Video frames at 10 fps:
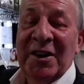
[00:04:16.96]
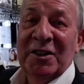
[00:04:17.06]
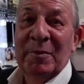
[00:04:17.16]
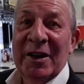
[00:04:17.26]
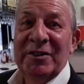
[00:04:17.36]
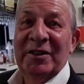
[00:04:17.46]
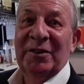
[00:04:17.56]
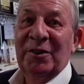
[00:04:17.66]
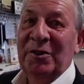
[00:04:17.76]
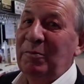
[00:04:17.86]
and it's
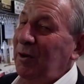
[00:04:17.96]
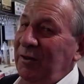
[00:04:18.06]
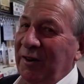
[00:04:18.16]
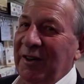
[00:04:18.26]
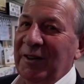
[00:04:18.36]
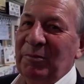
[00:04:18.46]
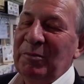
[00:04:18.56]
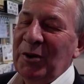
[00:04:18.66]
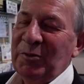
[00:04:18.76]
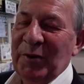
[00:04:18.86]
amazing because mo uh,
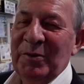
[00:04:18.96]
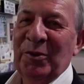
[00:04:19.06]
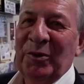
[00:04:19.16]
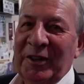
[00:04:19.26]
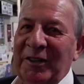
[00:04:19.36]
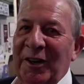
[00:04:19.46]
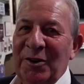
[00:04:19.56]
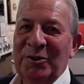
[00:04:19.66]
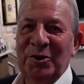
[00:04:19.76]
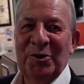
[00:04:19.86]
most people think
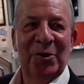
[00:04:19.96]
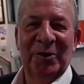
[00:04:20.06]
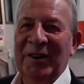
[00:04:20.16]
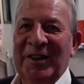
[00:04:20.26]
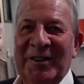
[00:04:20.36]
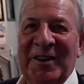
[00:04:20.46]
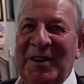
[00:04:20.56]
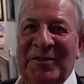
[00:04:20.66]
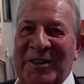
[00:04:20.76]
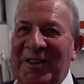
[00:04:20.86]
they used to talk and they
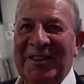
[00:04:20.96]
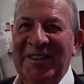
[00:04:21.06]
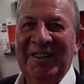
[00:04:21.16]
never did.